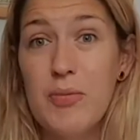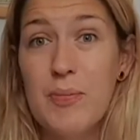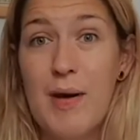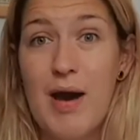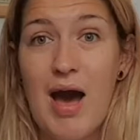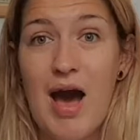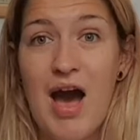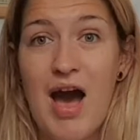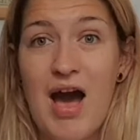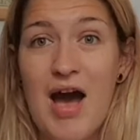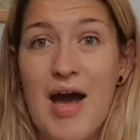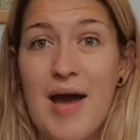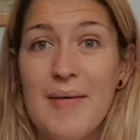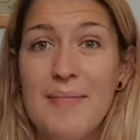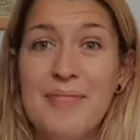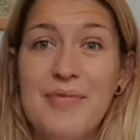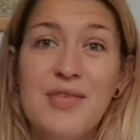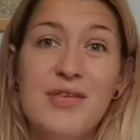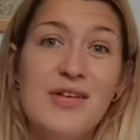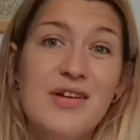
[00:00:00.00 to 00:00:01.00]

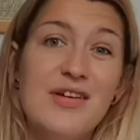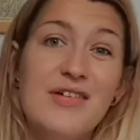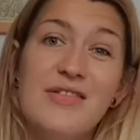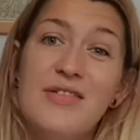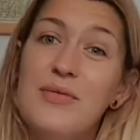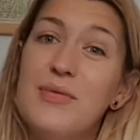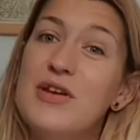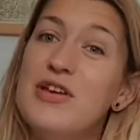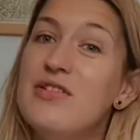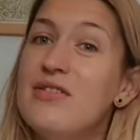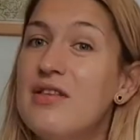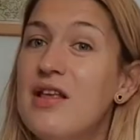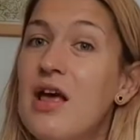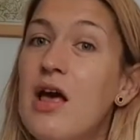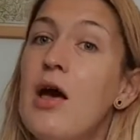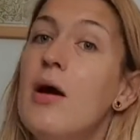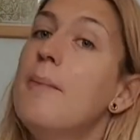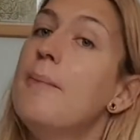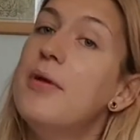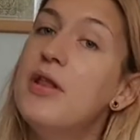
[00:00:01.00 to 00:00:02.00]
perhaps, you know, there were
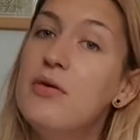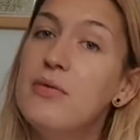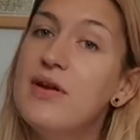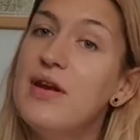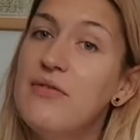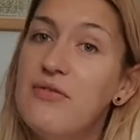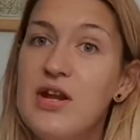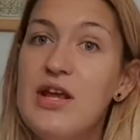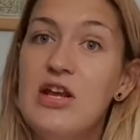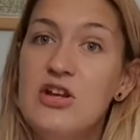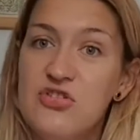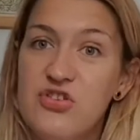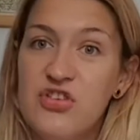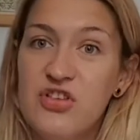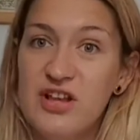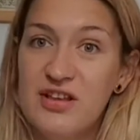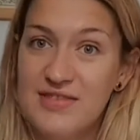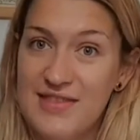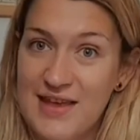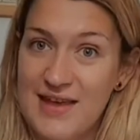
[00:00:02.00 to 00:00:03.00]
definitely
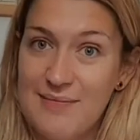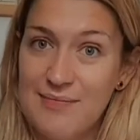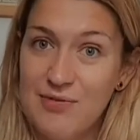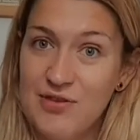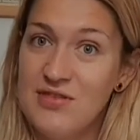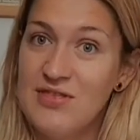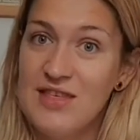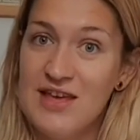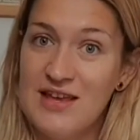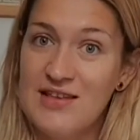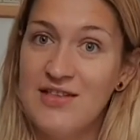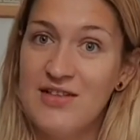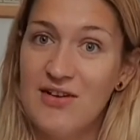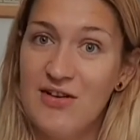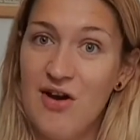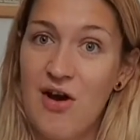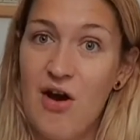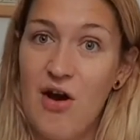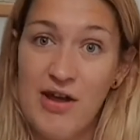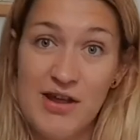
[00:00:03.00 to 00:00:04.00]
interesting themes and things
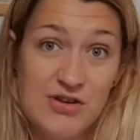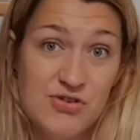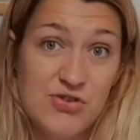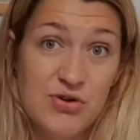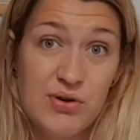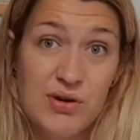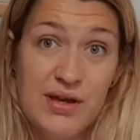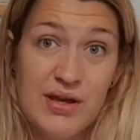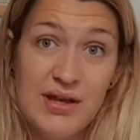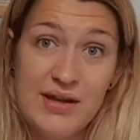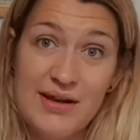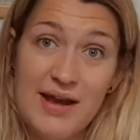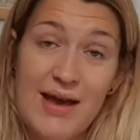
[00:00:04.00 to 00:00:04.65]
that I enjoyed